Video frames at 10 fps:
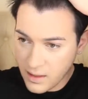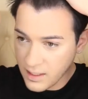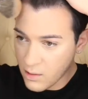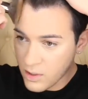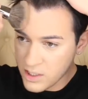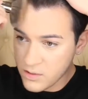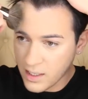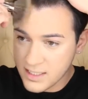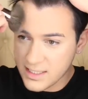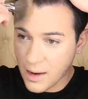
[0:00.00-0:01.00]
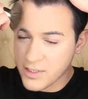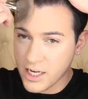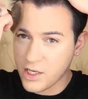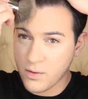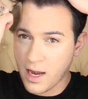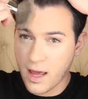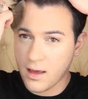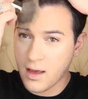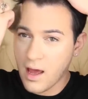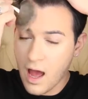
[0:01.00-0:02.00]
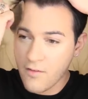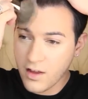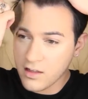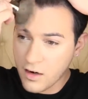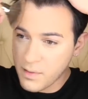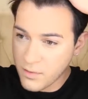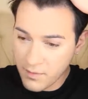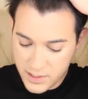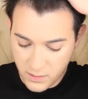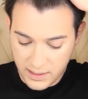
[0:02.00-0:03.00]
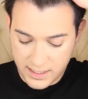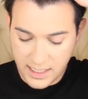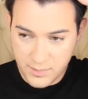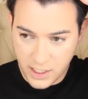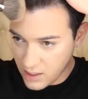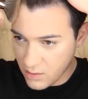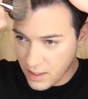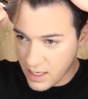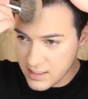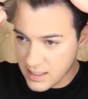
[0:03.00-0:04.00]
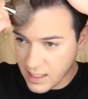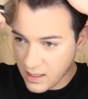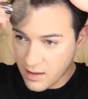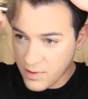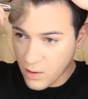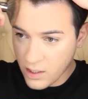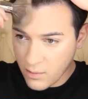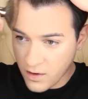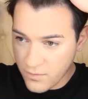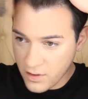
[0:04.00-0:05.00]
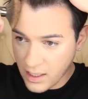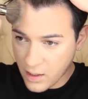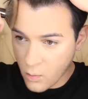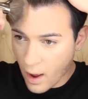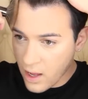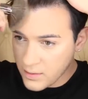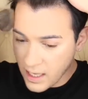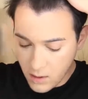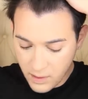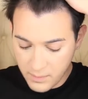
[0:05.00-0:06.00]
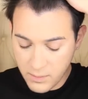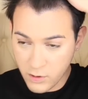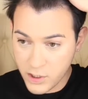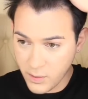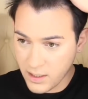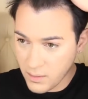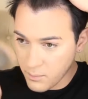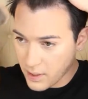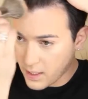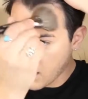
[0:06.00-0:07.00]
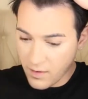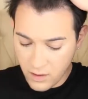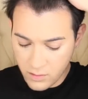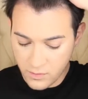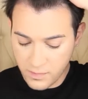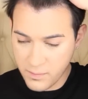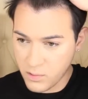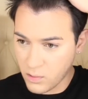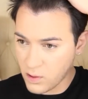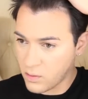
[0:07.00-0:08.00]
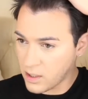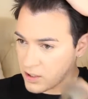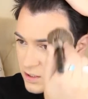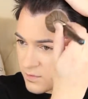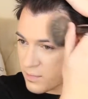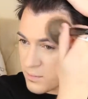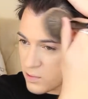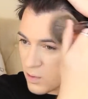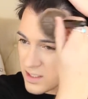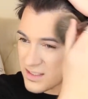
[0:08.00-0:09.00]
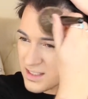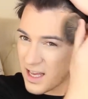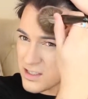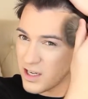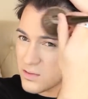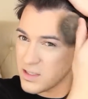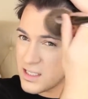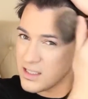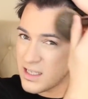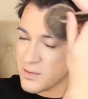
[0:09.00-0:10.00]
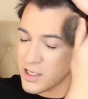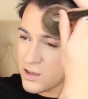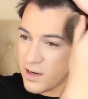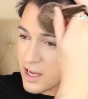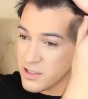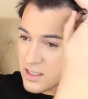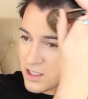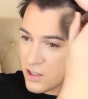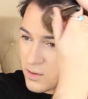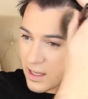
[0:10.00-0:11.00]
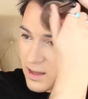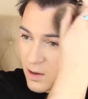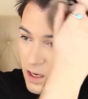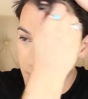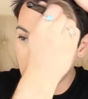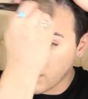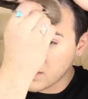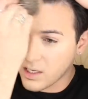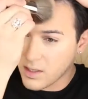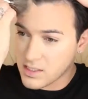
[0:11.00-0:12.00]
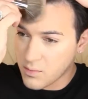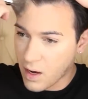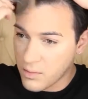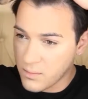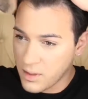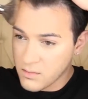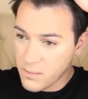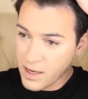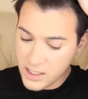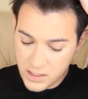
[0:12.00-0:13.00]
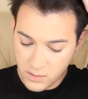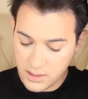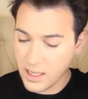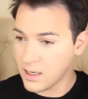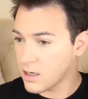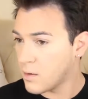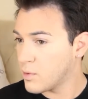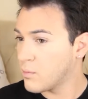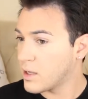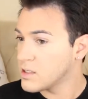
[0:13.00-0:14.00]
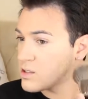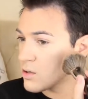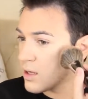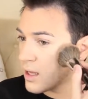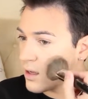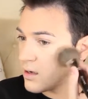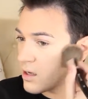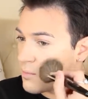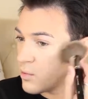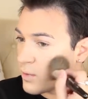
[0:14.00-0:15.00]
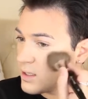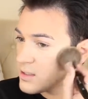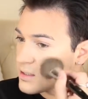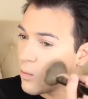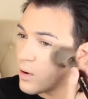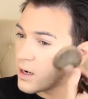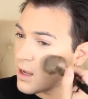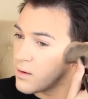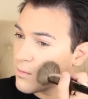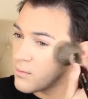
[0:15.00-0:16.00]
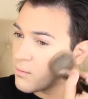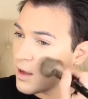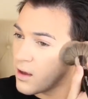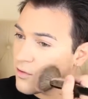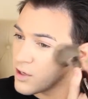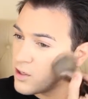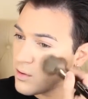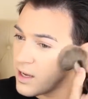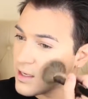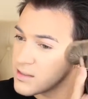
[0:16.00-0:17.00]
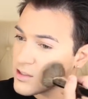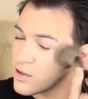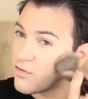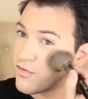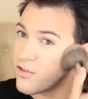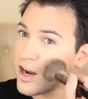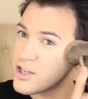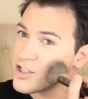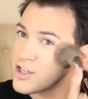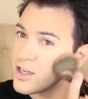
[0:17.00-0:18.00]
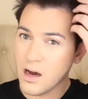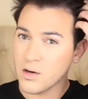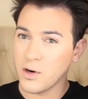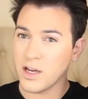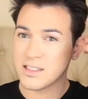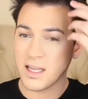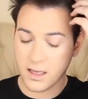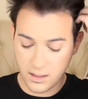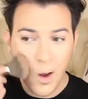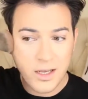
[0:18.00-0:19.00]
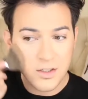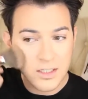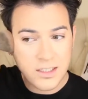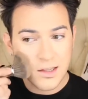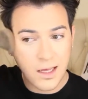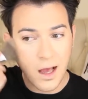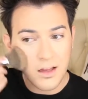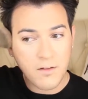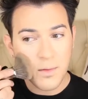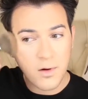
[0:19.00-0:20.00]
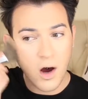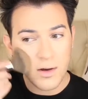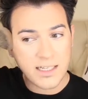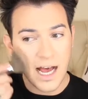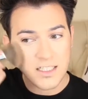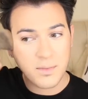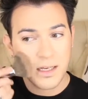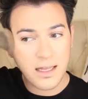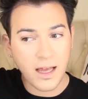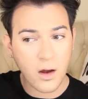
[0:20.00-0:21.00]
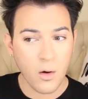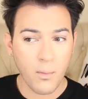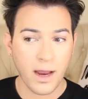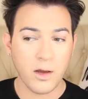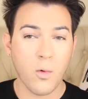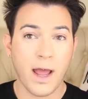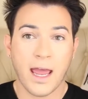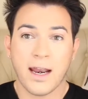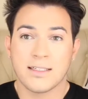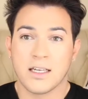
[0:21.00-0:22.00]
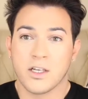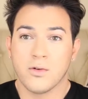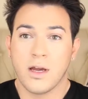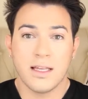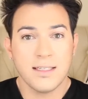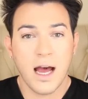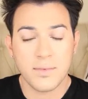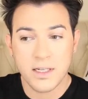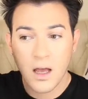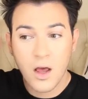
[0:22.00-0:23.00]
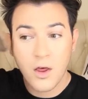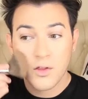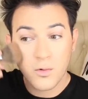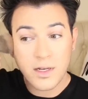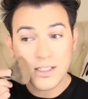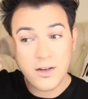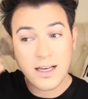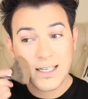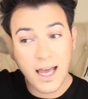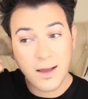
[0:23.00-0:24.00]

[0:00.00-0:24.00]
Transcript: I think I want to do like a Snapchat Q&A. I feel like a lot of people have been doing like Snapchat Q&As and like they've been going around for like a while now and people are doing them, but I don't know if people would want to like people would want to see that. Do you guys want to see a Snapchat Q&A? I just did a Q&A like a couple weeks ago. That's the problem. So maybe I can do one like in a couple months or like in a couple weeks when I my other Q&A is not so fresh. I don't know. What do you guys think? Okay, so this is the thing. A lot of people always ask me like, "Manny, why can't I send you any snaps?" The reason you guys